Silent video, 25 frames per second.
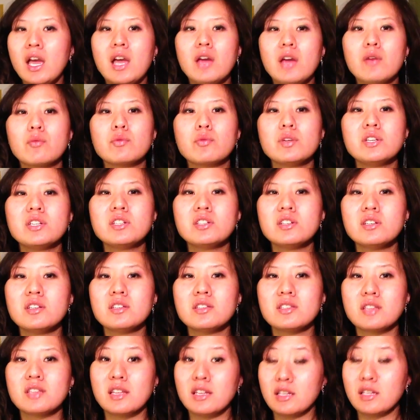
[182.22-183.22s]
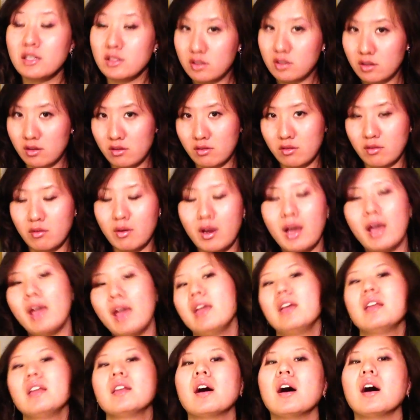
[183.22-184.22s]
It reaches an internal
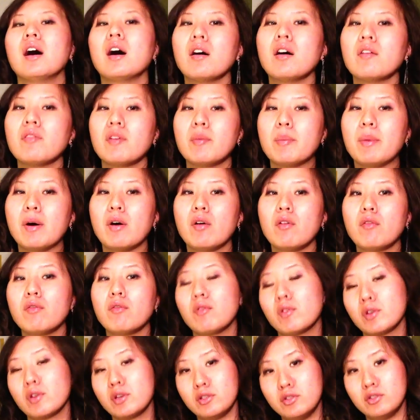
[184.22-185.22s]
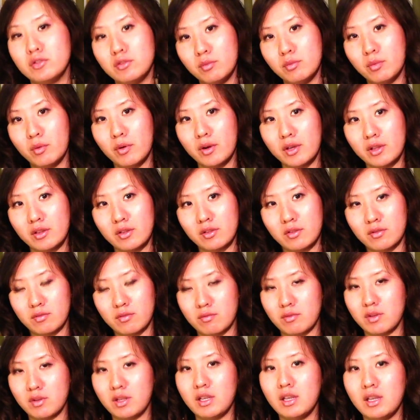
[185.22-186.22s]
height of about
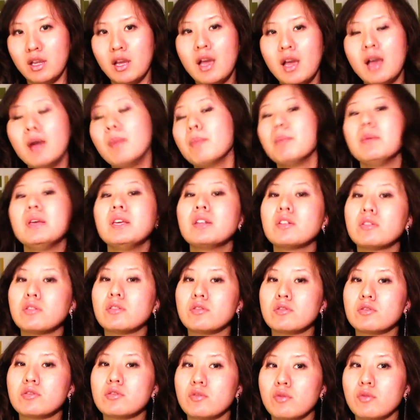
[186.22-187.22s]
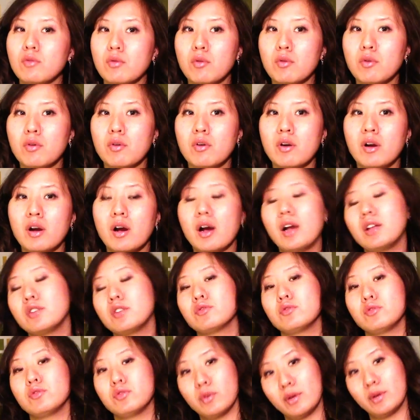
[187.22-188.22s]
42.3 meters or
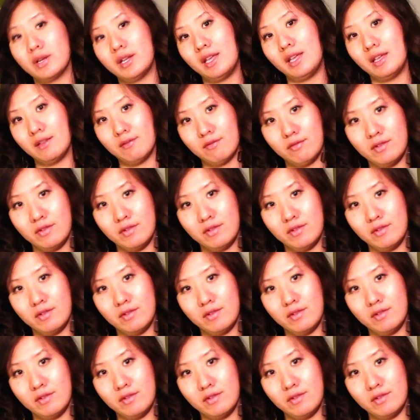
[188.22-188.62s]
128